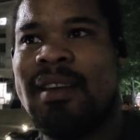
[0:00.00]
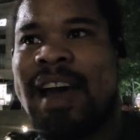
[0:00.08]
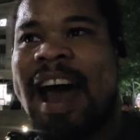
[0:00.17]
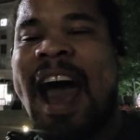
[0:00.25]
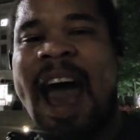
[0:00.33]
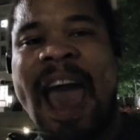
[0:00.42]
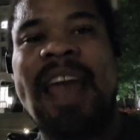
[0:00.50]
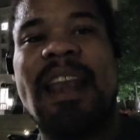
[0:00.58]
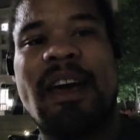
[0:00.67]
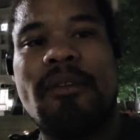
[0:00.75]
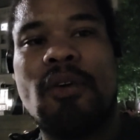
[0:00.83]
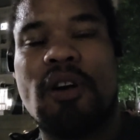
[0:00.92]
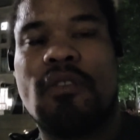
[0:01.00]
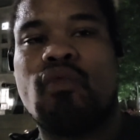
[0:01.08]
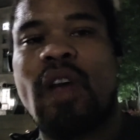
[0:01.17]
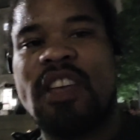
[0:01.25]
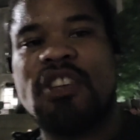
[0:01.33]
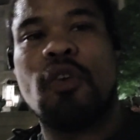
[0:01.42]
a high level of
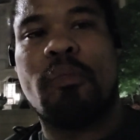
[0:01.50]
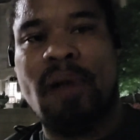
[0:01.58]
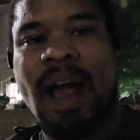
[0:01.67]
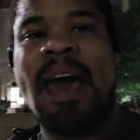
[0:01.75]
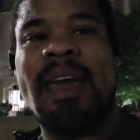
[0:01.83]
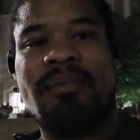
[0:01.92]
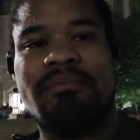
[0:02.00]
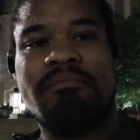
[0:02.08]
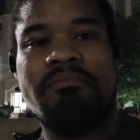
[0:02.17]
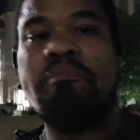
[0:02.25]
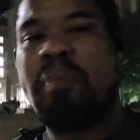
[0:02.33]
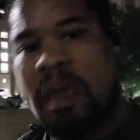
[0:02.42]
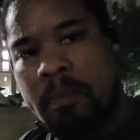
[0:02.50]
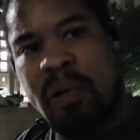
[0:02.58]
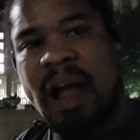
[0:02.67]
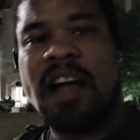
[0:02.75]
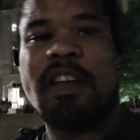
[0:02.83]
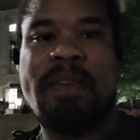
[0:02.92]
racial pride, being
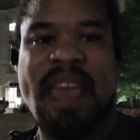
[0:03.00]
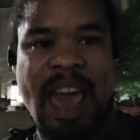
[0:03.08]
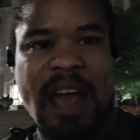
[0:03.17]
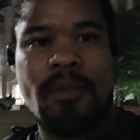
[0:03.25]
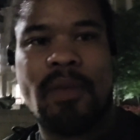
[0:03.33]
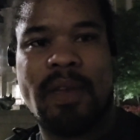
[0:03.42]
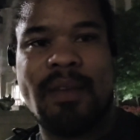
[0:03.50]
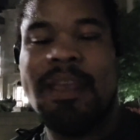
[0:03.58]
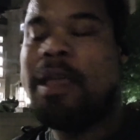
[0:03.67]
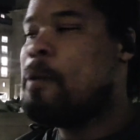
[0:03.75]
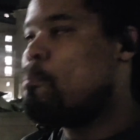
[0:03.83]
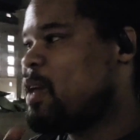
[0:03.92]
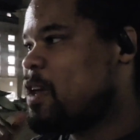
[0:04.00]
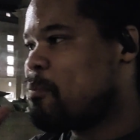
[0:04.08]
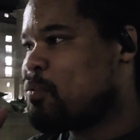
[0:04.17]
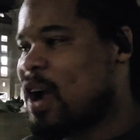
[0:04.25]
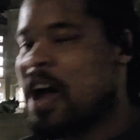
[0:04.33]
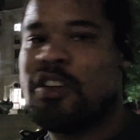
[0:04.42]
proud to be African, being
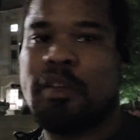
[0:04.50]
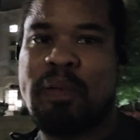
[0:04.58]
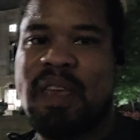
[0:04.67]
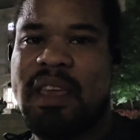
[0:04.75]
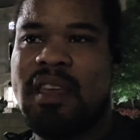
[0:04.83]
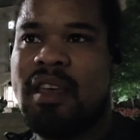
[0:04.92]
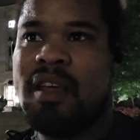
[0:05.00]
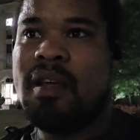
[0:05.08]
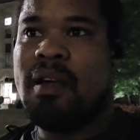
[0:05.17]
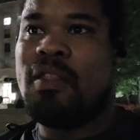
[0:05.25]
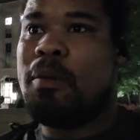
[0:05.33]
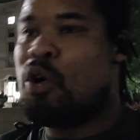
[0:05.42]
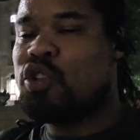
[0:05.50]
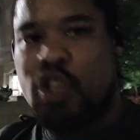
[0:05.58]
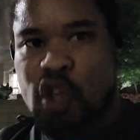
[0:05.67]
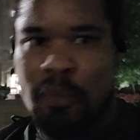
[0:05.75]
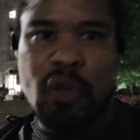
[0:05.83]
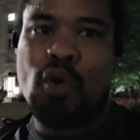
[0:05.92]
proud to be the most
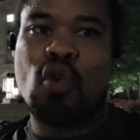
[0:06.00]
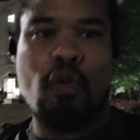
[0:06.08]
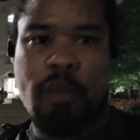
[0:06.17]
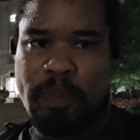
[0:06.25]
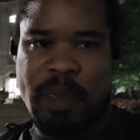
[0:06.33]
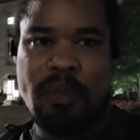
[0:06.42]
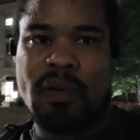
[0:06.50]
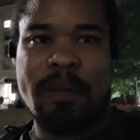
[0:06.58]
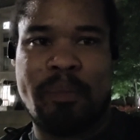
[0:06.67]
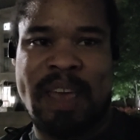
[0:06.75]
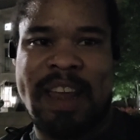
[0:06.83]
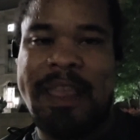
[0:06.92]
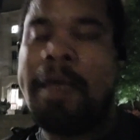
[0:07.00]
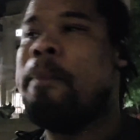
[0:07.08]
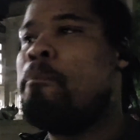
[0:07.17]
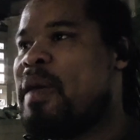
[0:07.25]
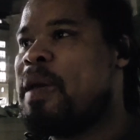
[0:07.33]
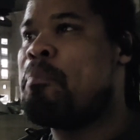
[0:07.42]
communal group of people on the planet,
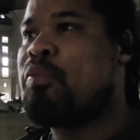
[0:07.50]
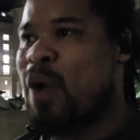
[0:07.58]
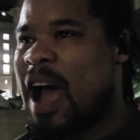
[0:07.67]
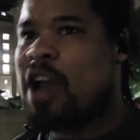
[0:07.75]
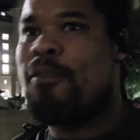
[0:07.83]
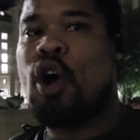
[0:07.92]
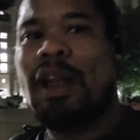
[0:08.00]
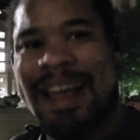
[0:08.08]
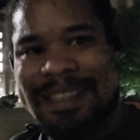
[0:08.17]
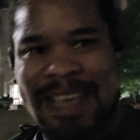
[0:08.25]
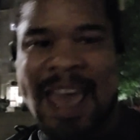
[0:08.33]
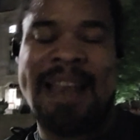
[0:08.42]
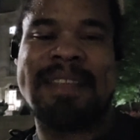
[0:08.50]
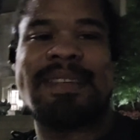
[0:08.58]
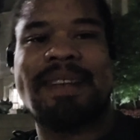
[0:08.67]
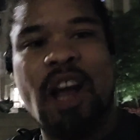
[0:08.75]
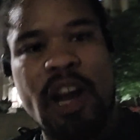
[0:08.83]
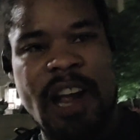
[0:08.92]
being proud of all our talents
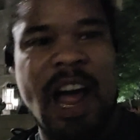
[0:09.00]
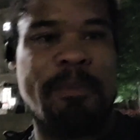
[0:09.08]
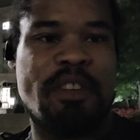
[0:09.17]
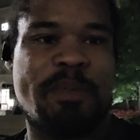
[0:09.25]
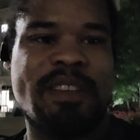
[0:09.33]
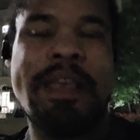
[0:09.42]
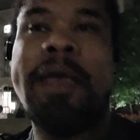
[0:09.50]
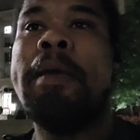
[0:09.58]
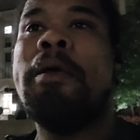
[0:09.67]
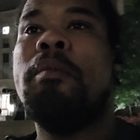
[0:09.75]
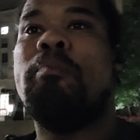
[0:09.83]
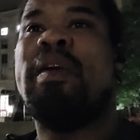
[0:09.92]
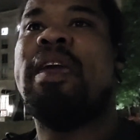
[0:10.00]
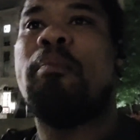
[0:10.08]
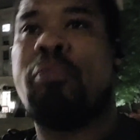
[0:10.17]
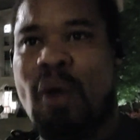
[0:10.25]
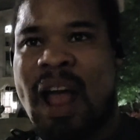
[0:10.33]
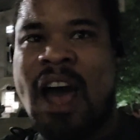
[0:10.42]
and our accomplishments, being
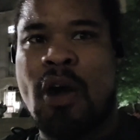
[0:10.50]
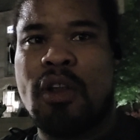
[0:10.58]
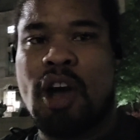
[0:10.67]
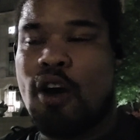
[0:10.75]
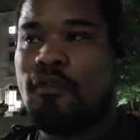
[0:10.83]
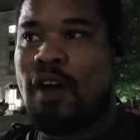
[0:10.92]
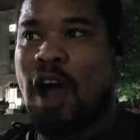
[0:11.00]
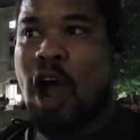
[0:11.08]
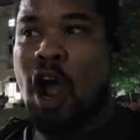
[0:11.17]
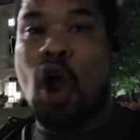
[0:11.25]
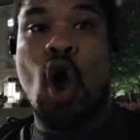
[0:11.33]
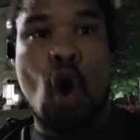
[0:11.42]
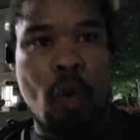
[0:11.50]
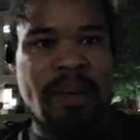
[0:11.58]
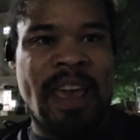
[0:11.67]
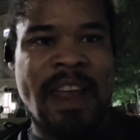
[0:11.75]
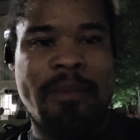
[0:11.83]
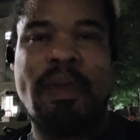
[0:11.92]
proud of our
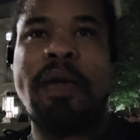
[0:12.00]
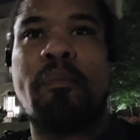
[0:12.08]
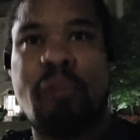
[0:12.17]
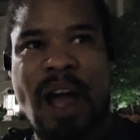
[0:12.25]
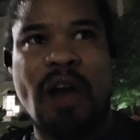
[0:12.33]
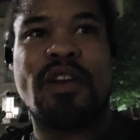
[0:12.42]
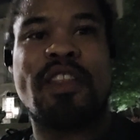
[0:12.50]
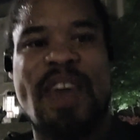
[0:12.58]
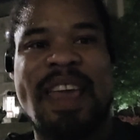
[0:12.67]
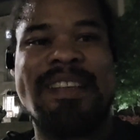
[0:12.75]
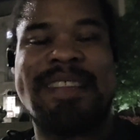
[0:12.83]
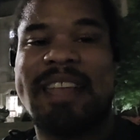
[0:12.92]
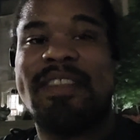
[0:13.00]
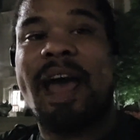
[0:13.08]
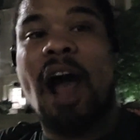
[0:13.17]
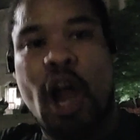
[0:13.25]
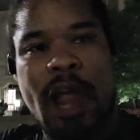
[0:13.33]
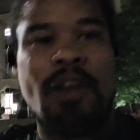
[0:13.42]
homeland, being proud of the things that, that
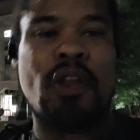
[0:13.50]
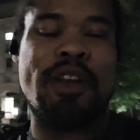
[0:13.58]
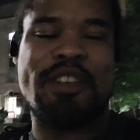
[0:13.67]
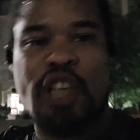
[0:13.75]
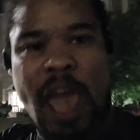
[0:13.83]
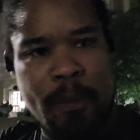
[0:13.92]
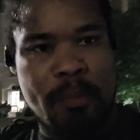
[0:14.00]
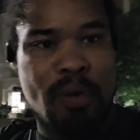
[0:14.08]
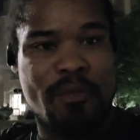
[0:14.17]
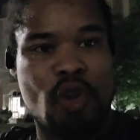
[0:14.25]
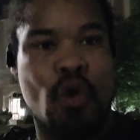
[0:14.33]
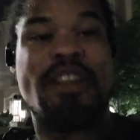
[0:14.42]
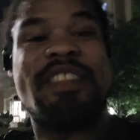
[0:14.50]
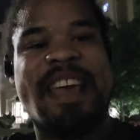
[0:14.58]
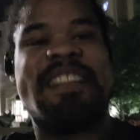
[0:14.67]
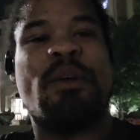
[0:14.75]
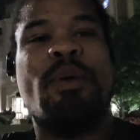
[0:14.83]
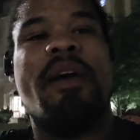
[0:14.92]
our homeland is capable of doing, the
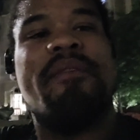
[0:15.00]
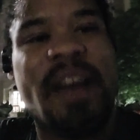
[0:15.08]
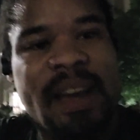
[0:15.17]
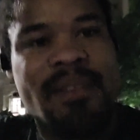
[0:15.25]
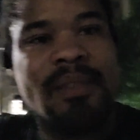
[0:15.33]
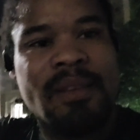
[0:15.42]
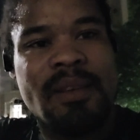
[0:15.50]
things that we have done.